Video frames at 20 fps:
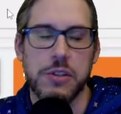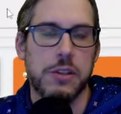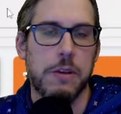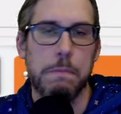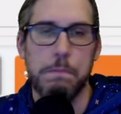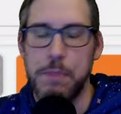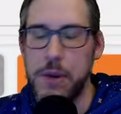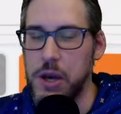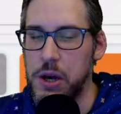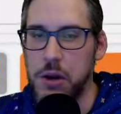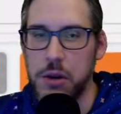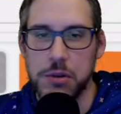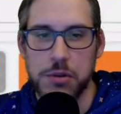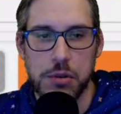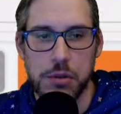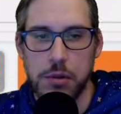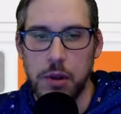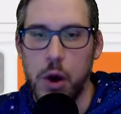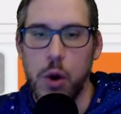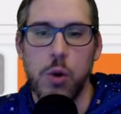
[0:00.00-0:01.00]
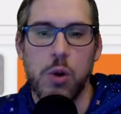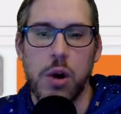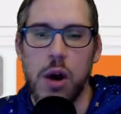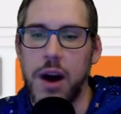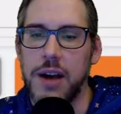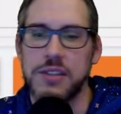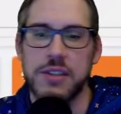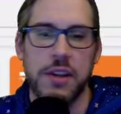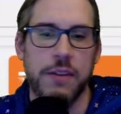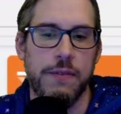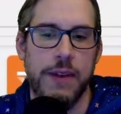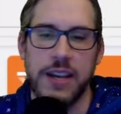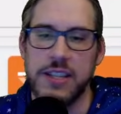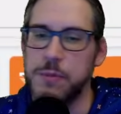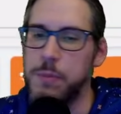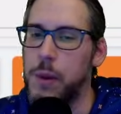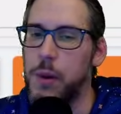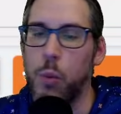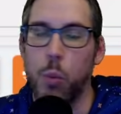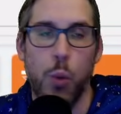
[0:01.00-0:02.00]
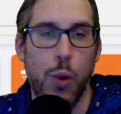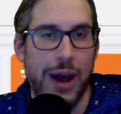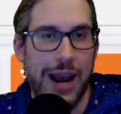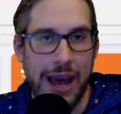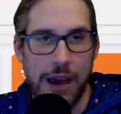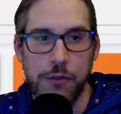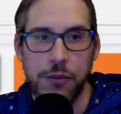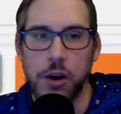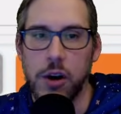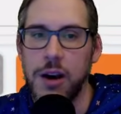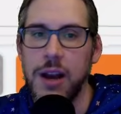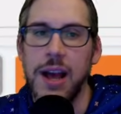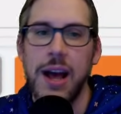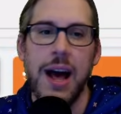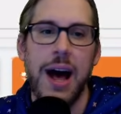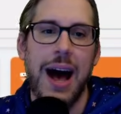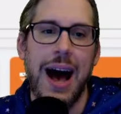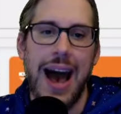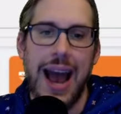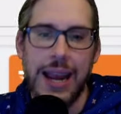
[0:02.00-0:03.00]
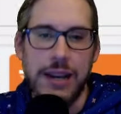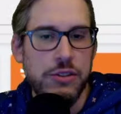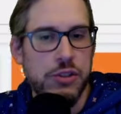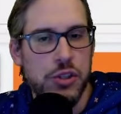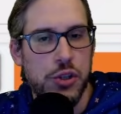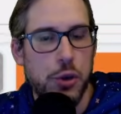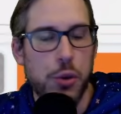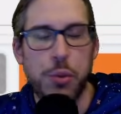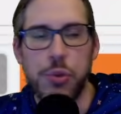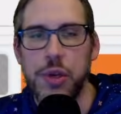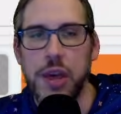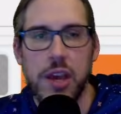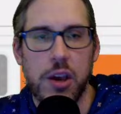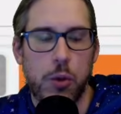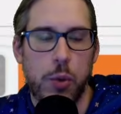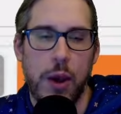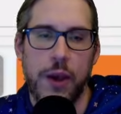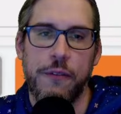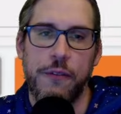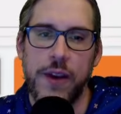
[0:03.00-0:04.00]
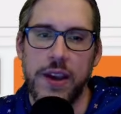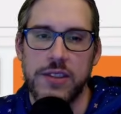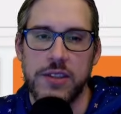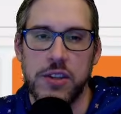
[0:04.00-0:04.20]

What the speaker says: build, low cost investment, whatever, I do think Quick Fix is